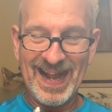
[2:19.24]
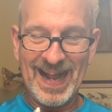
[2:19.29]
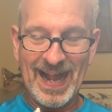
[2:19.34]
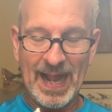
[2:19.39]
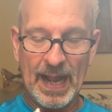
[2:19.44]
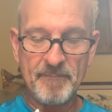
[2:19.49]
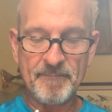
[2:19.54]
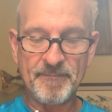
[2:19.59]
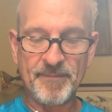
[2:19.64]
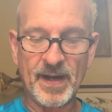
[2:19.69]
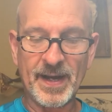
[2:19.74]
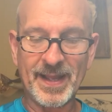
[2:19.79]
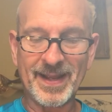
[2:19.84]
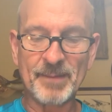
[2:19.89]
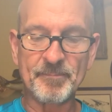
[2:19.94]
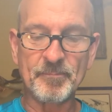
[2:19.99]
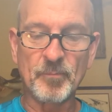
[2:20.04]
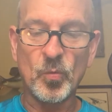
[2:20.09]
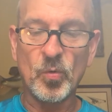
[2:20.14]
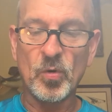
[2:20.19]
I'm finding
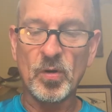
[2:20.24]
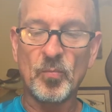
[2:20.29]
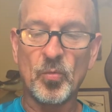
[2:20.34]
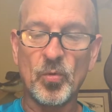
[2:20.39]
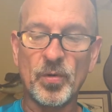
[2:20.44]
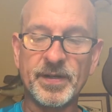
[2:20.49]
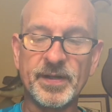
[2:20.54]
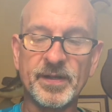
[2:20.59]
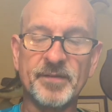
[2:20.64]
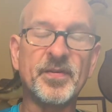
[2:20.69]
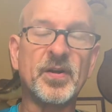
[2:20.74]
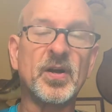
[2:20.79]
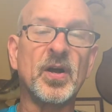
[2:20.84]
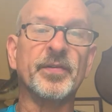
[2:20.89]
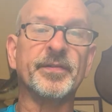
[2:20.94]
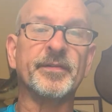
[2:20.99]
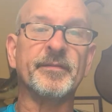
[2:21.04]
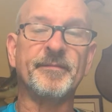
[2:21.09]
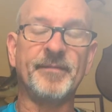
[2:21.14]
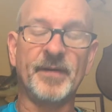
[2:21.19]
it more and more
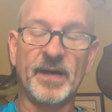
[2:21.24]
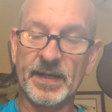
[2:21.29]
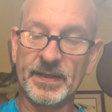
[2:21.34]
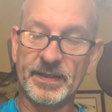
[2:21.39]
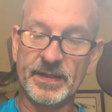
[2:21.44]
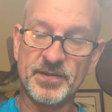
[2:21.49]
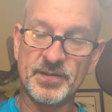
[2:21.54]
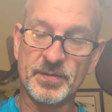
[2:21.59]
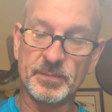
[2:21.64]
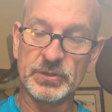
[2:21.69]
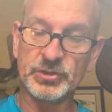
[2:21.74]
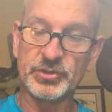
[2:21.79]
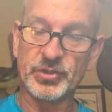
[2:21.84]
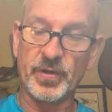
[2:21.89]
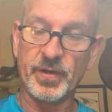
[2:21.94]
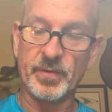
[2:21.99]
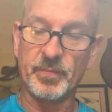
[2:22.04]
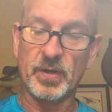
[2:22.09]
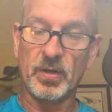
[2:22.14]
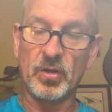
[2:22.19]
difficult to find these. I'm going to show
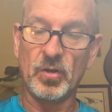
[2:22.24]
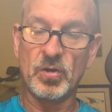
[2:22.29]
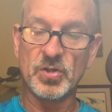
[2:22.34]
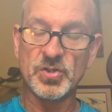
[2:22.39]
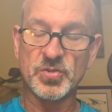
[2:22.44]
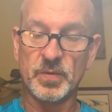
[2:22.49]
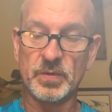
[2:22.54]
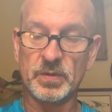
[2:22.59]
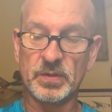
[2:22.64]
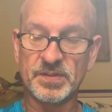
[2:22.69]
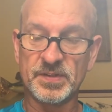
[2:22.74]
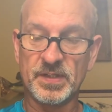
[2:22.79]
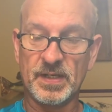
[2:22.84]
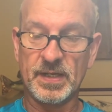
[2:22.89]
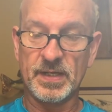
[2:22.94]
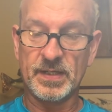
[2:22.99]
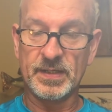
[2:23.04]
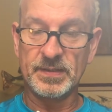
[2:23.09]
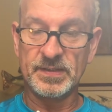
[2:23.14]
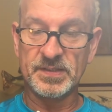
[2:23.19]
you what a larger one looks
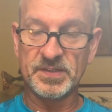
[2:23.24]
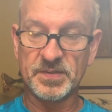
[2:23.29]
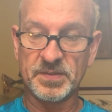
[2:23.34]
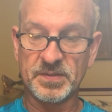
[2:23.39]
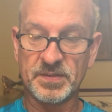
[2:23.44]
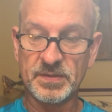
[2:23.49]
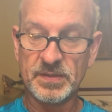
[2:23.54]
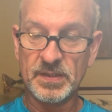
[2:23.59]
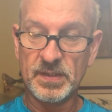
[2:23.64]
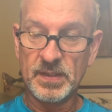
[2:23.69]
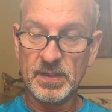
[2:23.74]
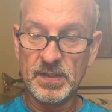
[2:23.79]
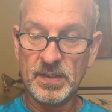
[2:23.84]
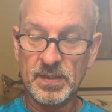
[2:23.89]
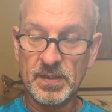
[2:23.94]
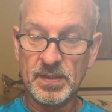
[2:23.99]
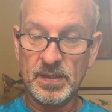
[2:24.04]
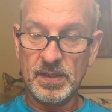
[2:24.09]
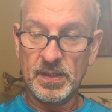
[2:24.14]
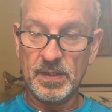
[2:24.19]
like. And this is
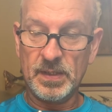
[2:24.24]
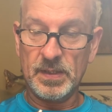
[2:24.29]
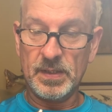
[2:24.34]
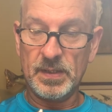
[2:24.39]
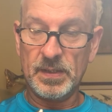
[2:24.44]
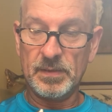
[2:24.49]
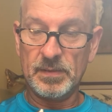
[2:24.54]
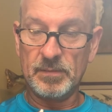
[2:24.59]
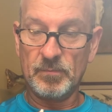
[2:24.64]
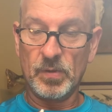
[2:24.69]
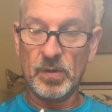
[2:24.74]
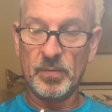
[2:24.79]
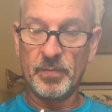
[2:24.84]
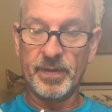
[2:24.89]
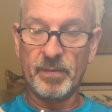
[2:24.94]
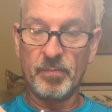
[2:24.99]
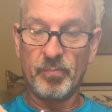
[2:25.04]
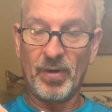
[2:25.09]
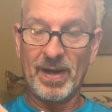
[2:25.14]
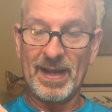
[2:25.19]
one
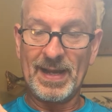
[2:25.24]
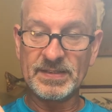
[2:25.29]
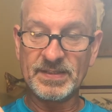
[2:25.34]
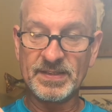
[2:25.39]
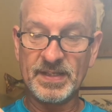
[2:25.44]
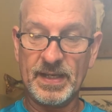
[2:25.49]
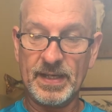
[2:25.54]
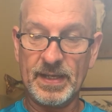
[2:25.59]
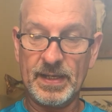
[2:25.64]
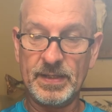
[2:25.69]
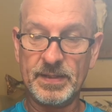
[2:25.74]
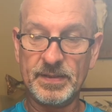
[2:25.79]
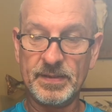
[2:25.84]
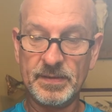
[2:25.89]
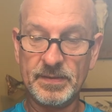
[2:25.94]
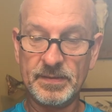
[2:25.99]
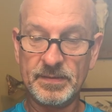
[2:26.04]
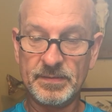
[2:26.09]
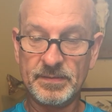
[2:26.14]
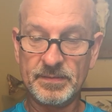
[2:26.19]
with a brass head.
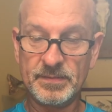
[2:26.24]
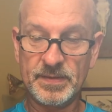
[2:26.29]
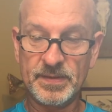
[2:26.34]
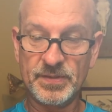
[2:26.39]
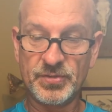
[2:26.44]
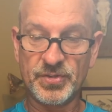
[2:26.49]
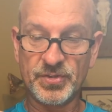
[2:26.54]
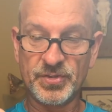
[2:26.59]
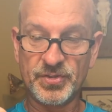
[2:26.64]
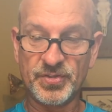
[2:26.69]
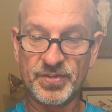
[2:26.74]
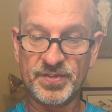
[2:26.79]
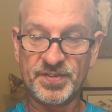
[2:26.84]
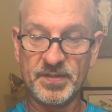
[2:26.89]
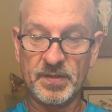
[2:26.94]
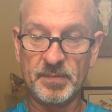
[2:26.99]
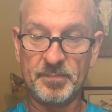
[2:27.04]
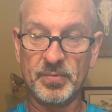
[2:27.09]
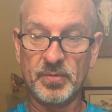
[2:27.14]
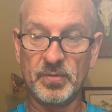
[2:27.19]
It's just your
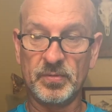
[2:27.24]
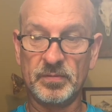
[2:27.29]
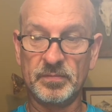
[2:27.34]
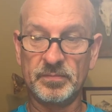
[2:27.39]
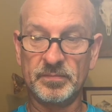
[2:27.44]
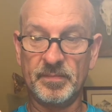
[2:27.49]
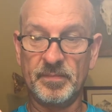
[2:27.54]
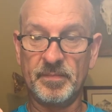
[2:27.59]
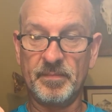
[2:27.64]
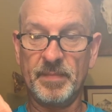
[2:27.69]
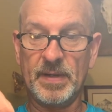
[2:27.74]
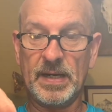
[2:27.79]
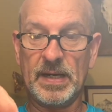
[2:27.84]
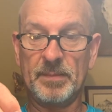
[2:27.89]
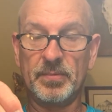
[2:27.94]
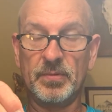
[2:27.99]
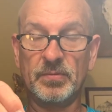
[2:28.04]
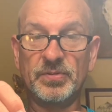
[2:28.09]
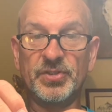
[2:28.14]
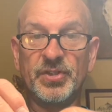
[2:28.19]
simple
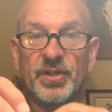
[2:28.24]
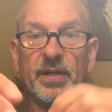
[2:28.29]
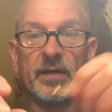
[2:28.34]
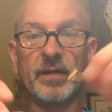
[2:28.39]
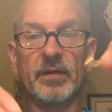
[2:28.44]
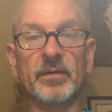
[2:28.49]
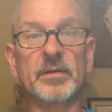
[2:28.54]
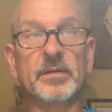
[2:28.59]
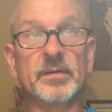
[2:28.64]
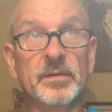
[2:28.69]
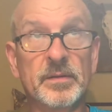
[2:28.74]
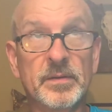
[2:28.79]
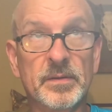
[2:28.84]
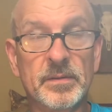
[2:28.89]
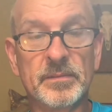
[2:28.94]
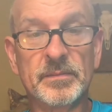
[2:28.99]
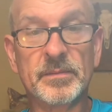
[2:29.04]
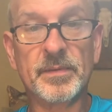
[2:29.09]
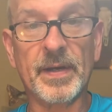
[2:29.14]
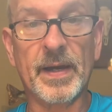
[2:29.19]
Marabou jig hook,
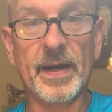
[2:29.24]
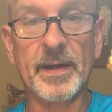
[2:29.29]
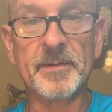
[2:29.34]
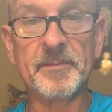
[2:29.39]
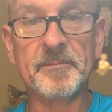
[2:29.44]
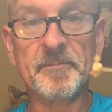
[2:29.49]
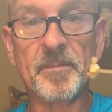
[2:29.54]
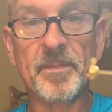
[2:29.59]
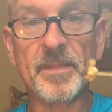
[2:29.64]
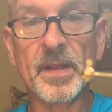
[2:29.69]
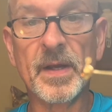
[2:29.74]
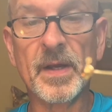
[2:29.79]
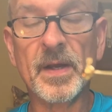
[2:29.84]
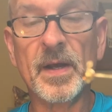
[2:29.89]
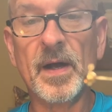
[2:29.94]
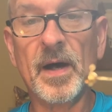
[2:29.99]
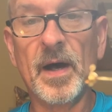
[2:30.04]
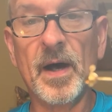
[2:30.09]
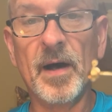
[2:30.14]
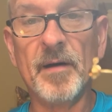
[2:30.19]
okay?
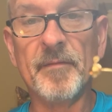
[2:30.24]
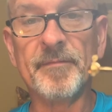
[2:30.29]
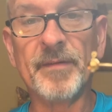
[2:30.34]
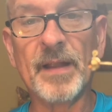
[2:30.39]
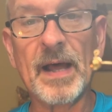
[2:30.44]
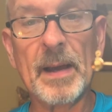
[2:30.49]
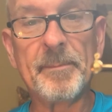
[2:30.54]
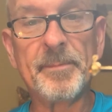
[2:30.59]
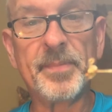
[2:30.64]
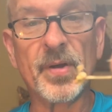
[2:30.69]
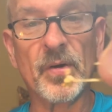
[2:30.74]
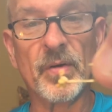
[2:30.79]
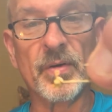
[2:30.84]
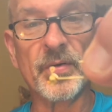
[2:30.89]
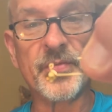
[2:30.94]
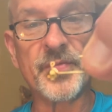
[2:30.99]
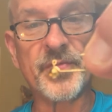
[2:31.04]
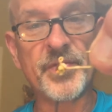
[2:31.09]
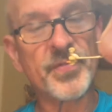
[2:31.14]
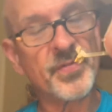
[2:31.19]
Fly
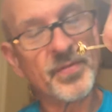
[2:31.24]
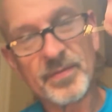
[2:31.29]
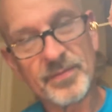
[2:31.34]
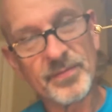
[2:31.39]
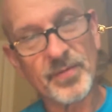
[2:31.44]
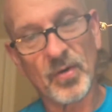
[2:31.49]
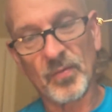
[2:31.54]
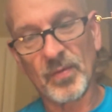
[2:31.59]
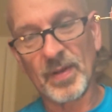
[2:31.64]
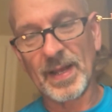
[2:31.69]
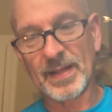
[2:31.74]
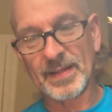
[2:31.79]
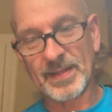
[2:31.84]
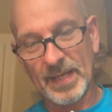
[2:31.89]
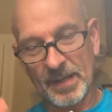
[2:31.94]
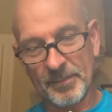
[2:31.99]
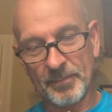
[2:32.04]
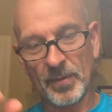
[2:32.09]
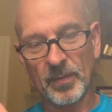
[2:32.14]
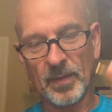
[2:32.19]
purists don't like
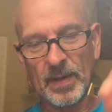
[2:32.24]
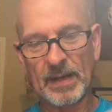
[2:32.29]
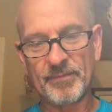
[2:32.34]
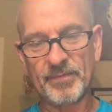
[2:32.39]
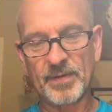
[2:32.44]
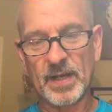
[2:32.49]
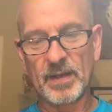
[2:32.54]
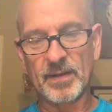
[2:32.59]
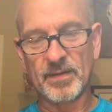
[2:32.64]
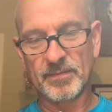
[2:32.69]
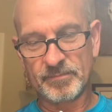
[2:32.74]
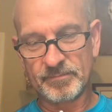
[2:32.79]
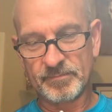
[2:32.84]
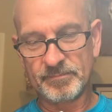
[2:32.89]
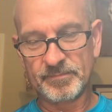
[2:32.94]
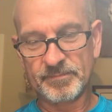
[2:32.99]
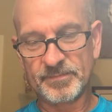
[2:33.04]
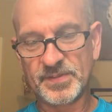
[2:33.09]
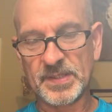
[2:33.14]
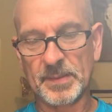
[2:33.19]
that, but I've got
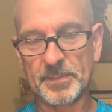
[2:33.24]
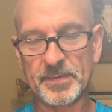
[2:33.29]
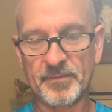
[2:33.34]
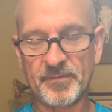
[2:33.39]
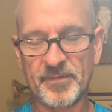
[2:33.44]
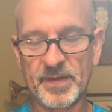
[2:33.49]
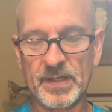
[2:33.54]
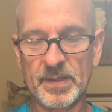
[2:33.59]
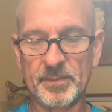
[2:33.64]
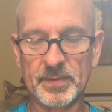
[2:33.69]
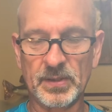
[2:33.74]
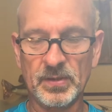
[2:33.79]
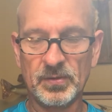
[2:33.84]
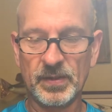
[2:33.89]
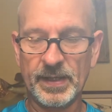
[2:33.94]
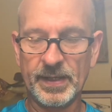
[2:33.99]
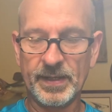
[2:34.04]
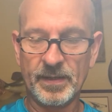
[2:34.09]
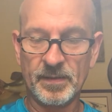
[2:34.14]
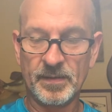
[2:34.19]
something for them a little
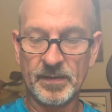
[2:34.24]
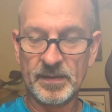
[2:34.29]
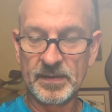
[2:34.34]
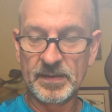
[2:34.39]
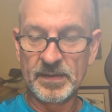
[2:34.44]
later.